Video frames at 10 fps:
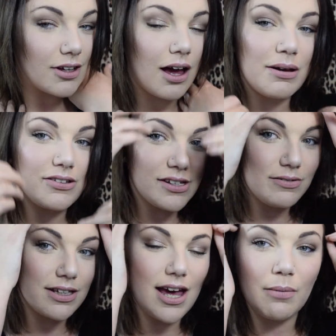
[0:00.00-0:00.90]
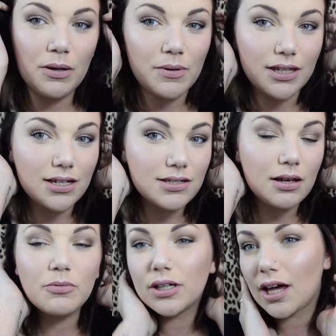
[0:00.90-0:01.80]
I'm actually really happy with this.
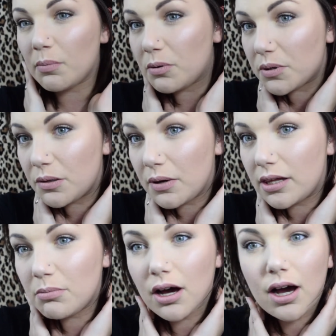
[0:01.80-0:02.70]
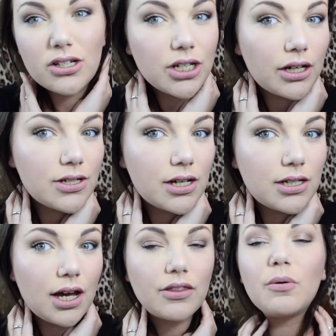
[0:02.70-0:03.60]
I'm really happy with the way that my eyeshadow turned
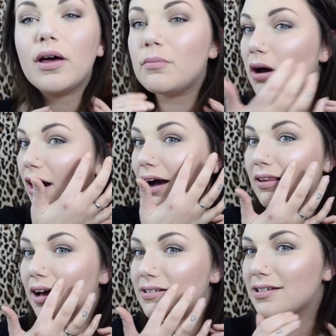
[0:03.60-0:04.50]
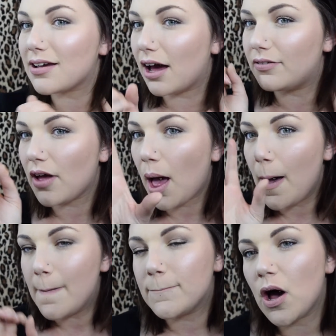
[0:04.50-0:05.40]
out and the way that my highlight just kind of
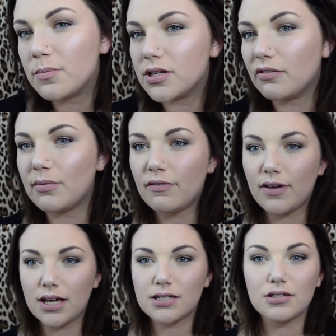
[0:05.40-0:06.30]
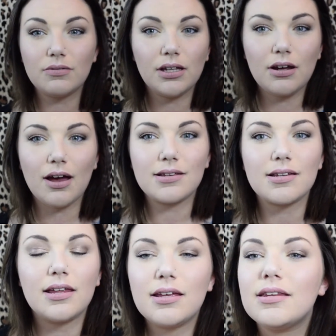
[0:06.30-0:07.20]
pops up my face. It's really nice.
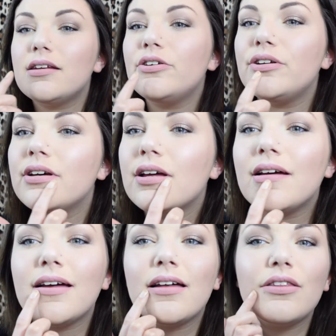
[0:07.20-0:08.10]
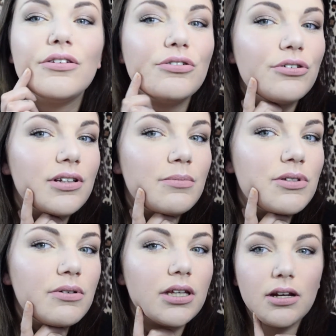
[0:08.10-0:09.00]
And then the nude lips
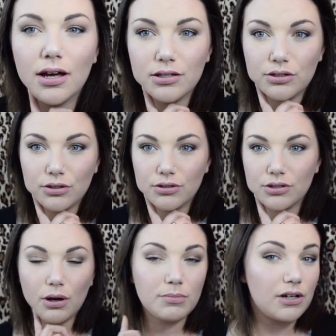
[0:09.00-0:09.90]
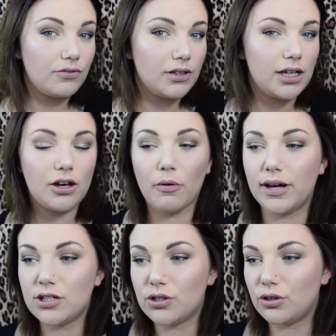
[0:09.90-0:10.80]
are really nice too. So I'm definitely
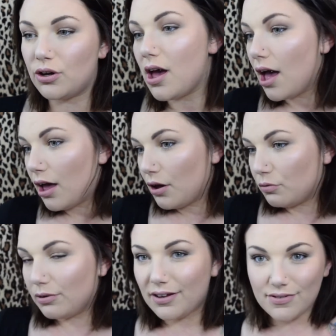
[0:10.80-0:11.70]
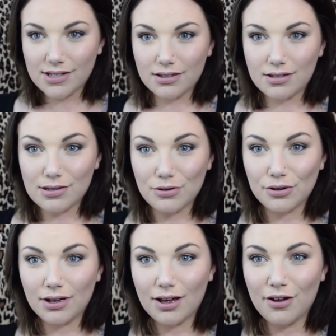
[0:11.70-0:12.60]
going to revisit this look
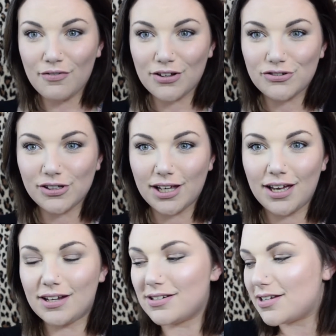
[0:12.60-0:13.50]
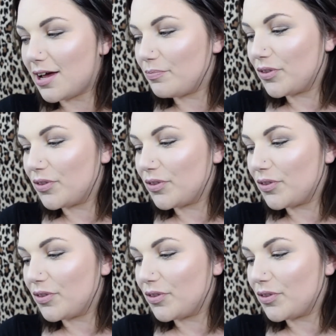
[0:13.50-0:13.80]
eventually and